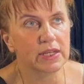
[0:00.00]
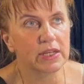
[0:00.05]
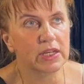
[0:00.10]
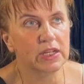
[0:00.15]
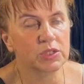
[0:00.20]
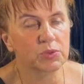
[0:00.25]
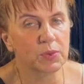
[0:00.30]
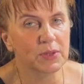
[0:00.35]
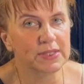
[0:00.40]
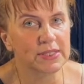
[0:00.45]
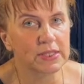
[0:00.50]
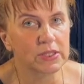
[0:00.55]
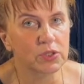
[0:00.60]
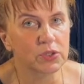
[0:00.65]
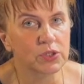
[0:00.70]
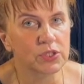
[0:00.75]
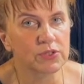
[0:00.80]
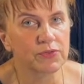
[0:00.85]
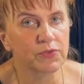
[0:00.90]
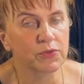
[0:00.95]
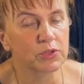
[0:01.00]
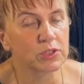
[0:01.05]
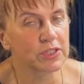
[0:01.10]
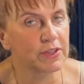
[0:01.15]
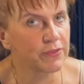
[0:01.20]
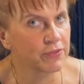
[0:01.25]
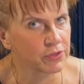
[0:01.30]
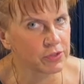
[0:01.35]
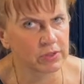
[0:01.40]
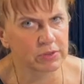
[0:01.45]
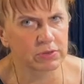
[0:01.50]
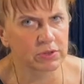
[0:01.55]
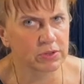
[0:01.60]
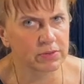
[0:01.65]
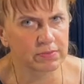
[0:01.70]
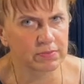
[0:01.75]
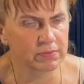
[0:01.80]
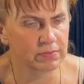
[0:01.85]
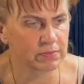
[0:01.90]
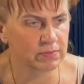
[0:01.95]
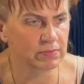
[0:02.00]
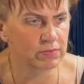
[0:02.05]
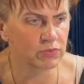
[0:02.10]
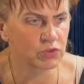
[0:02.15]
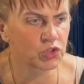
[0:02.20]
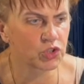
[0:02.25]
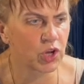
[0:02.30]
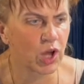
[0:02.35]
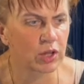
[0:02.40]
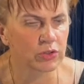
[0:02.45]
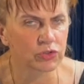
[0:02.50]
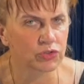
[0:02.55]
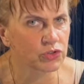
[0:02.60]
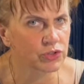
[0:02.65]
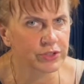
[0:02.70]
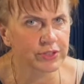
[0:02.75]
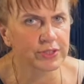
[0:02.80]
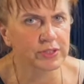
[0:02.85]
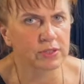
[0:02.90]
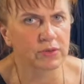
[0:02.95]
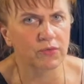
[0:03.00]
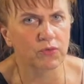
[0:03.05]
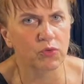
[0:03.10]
it was used for different genres,